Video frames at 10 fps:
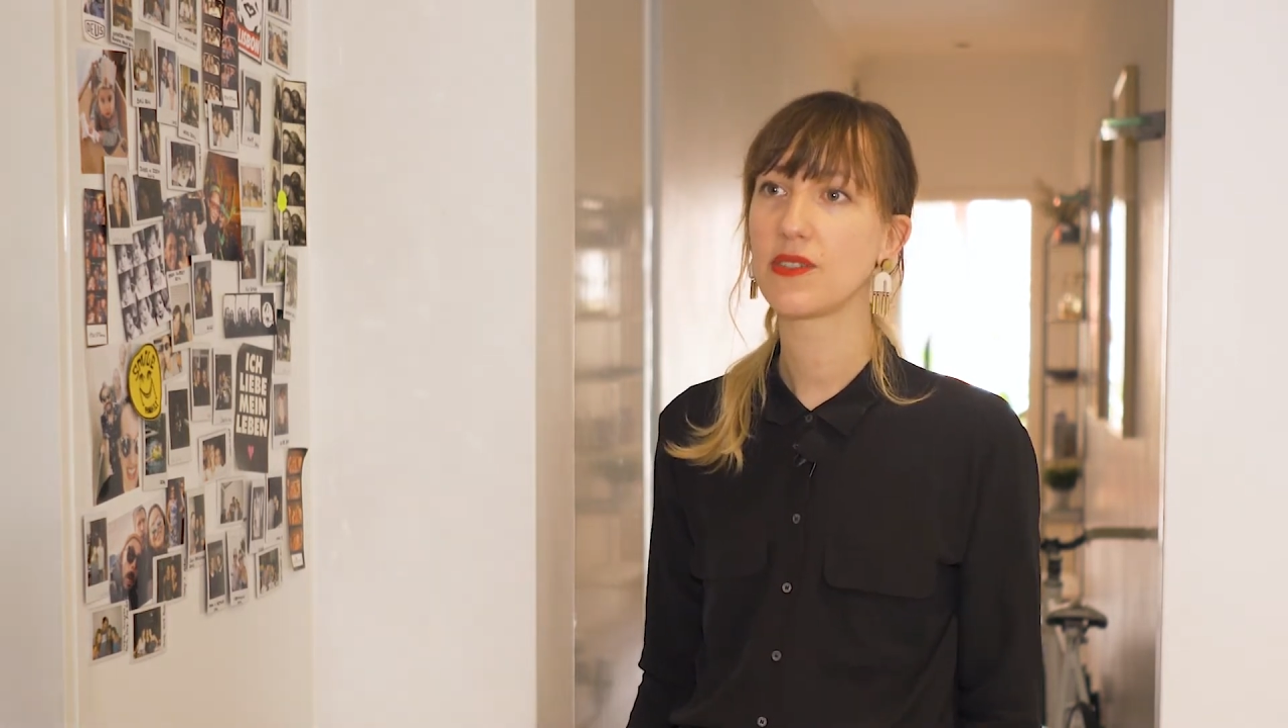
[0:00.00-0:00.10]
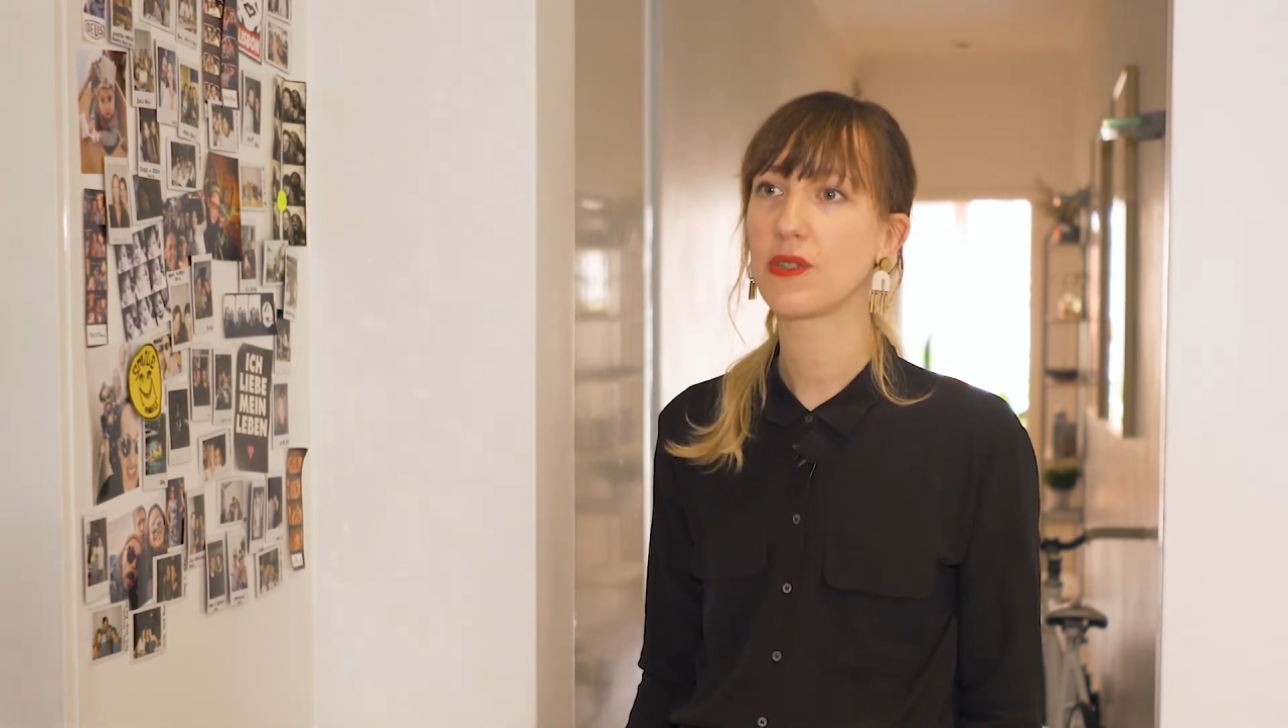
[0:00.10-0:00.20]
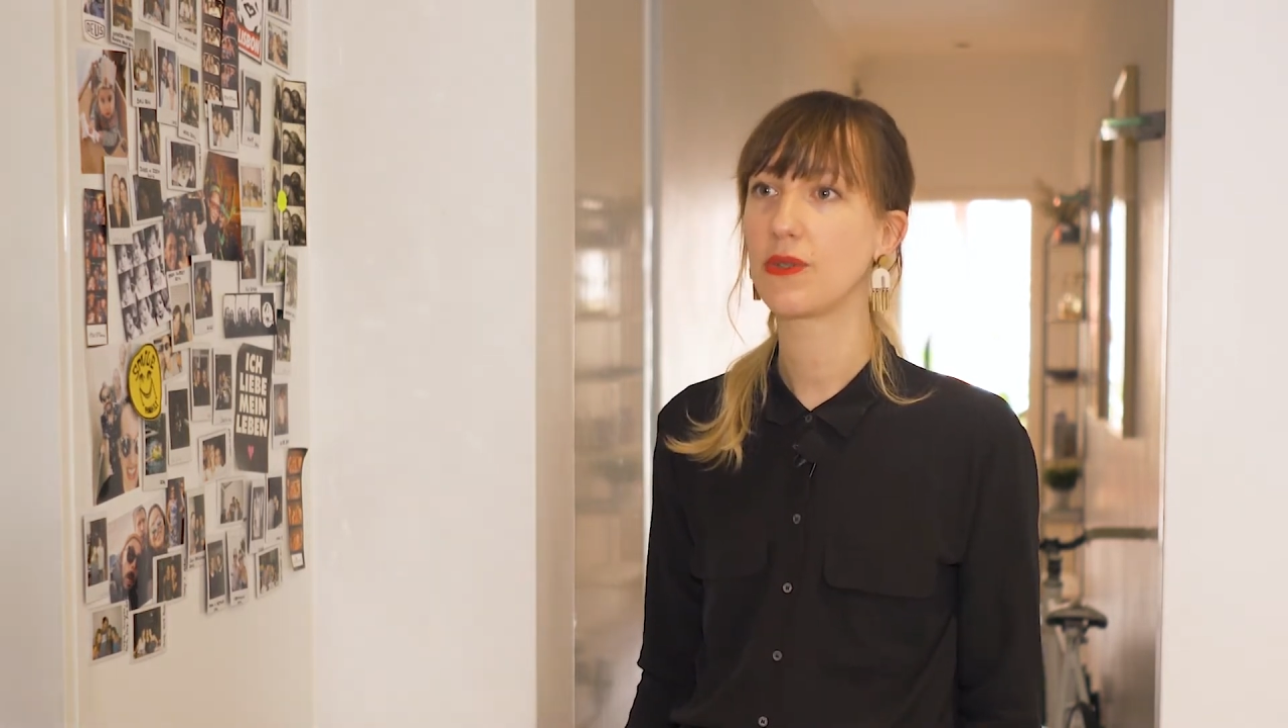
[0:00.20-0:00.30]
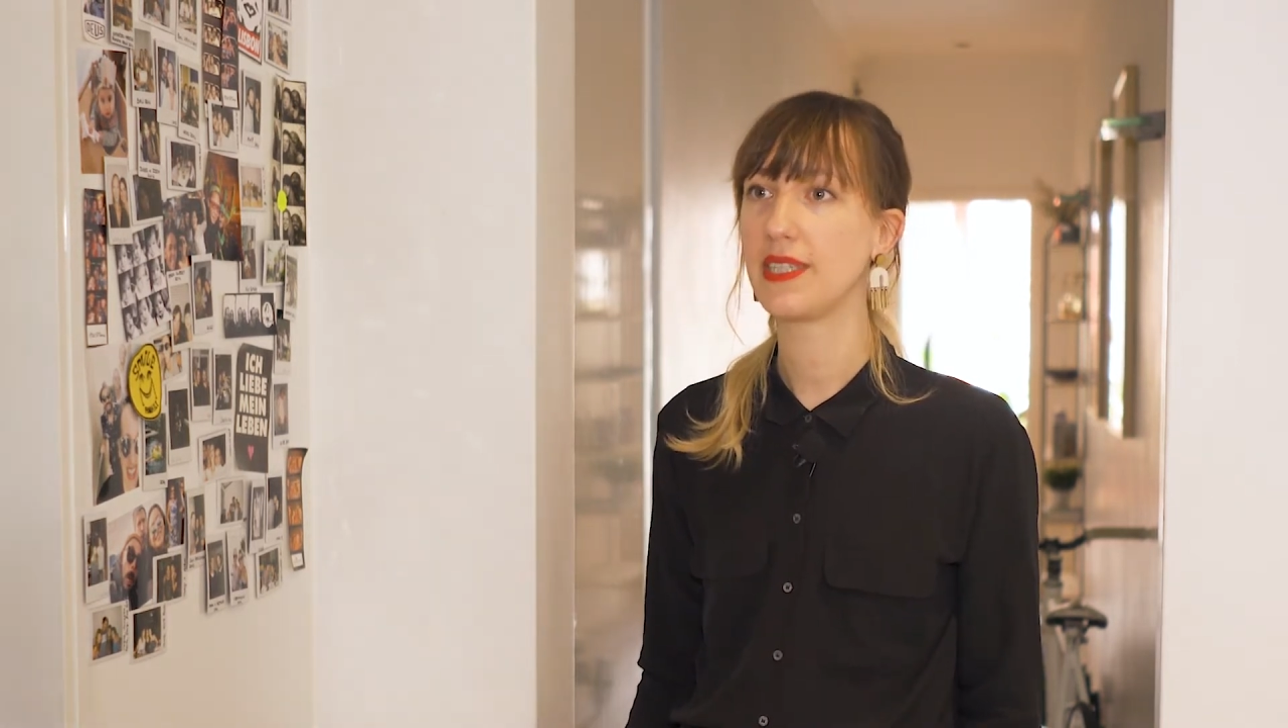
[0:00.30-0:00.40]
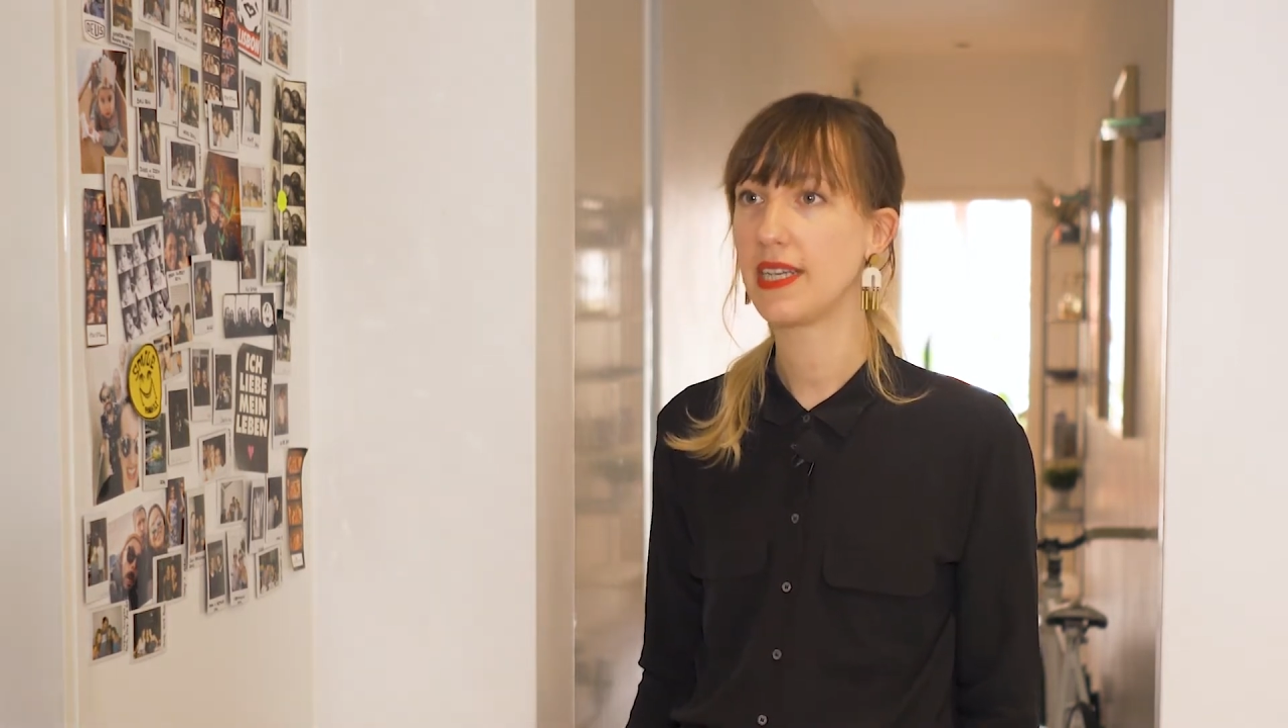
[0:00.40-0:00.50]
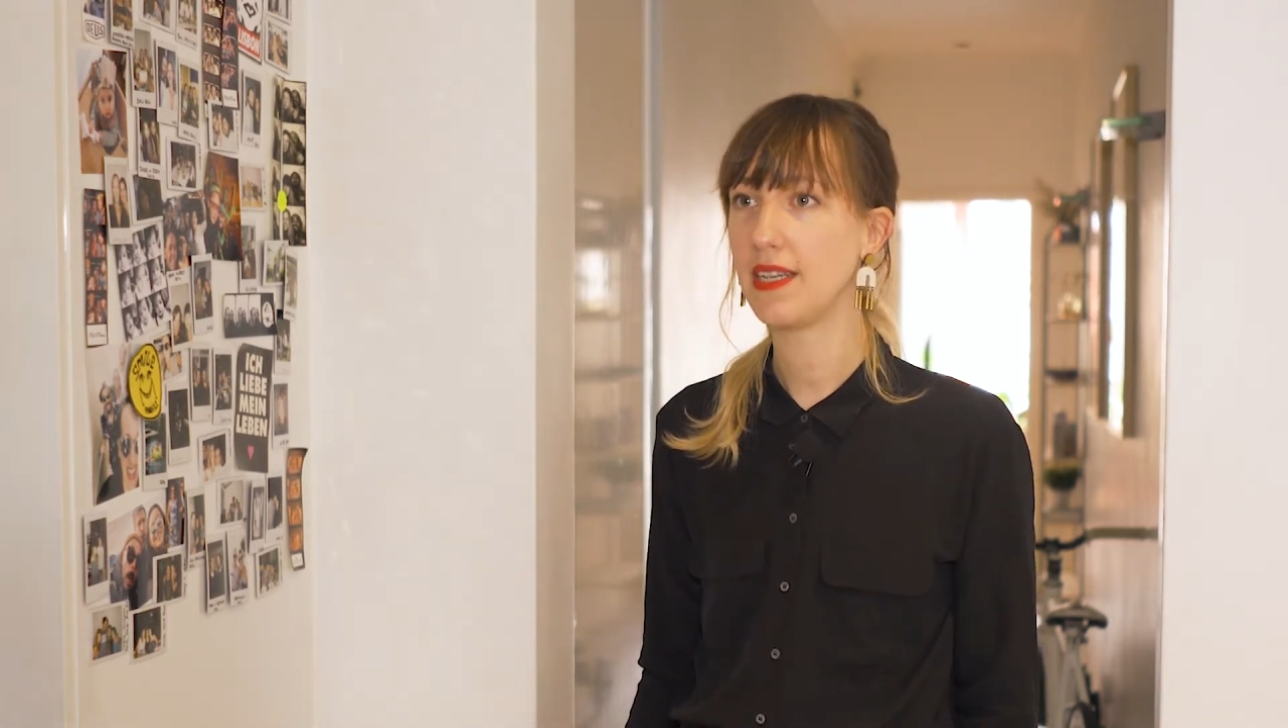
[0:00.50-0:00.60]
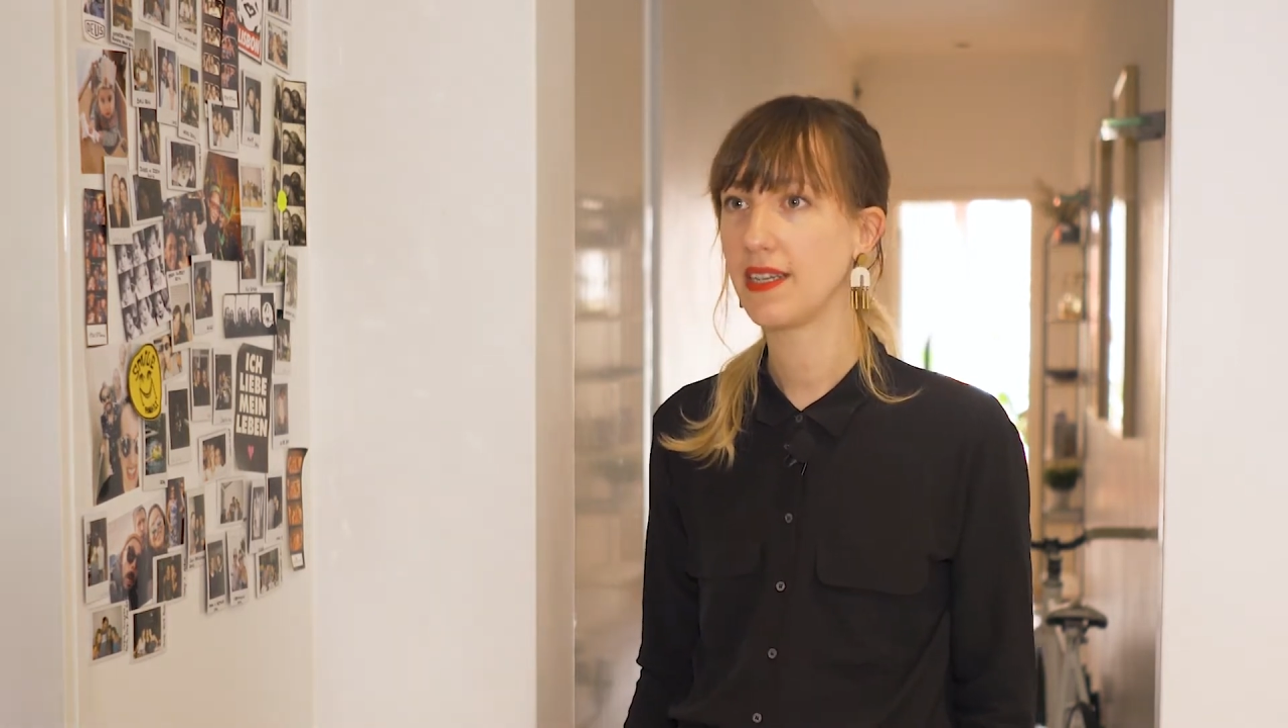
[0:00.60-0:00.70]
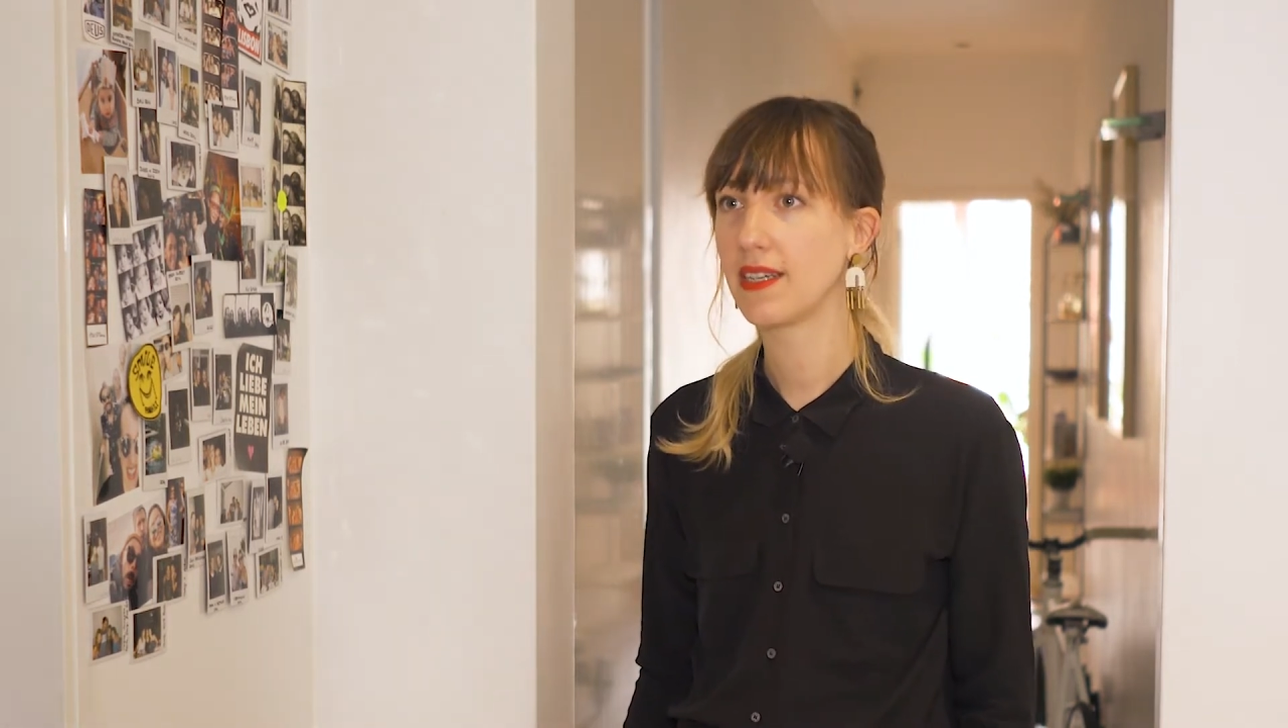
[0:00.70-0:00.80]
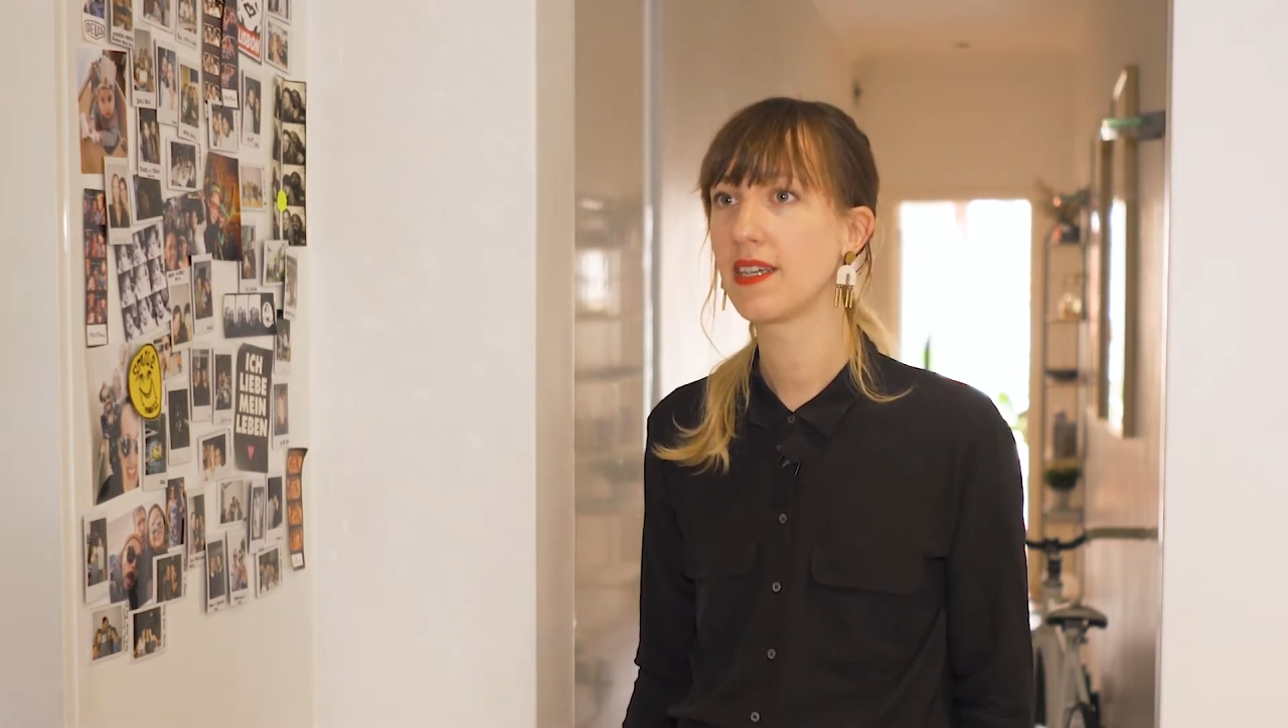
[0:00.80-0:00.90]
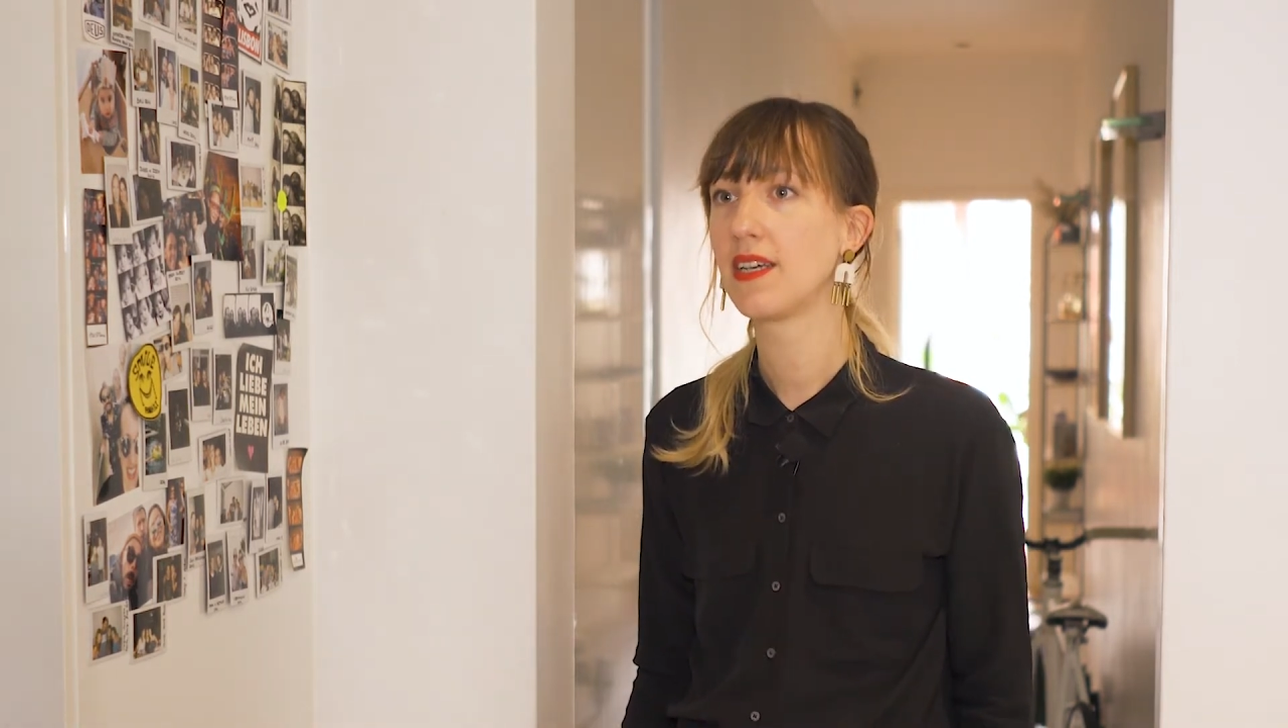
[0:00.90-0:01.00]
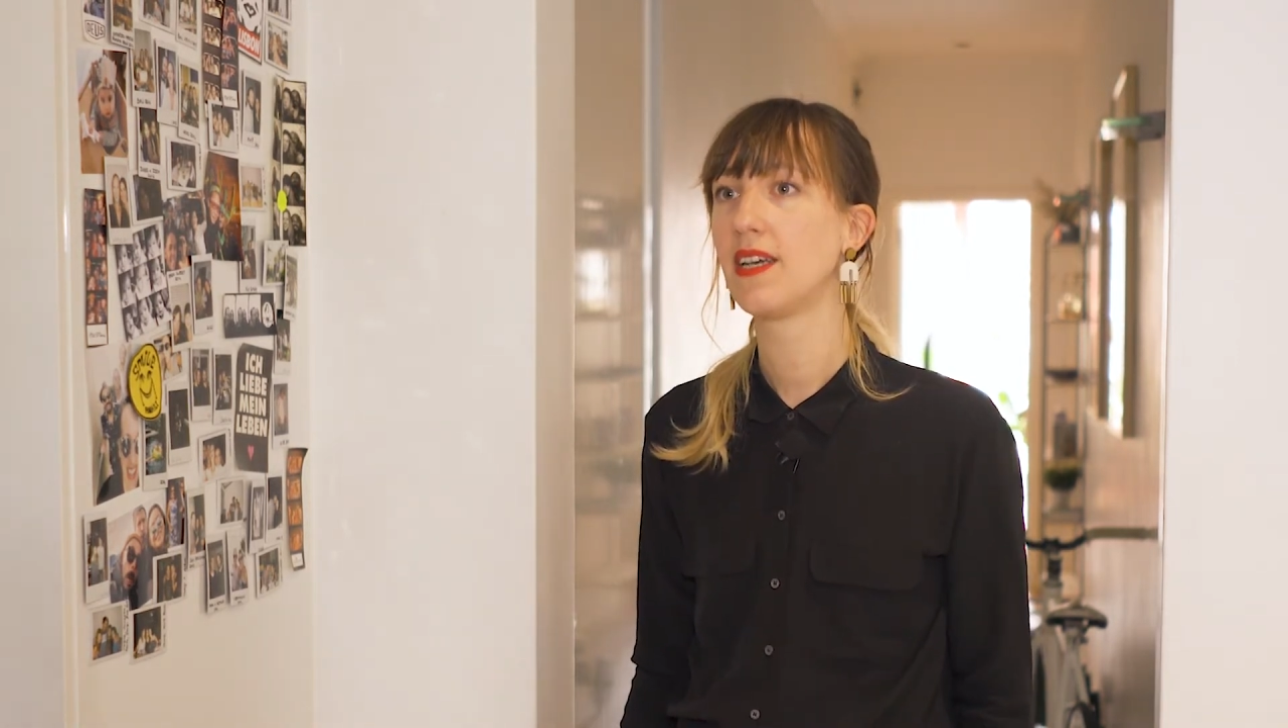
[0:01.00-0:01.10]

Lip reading: storytelling,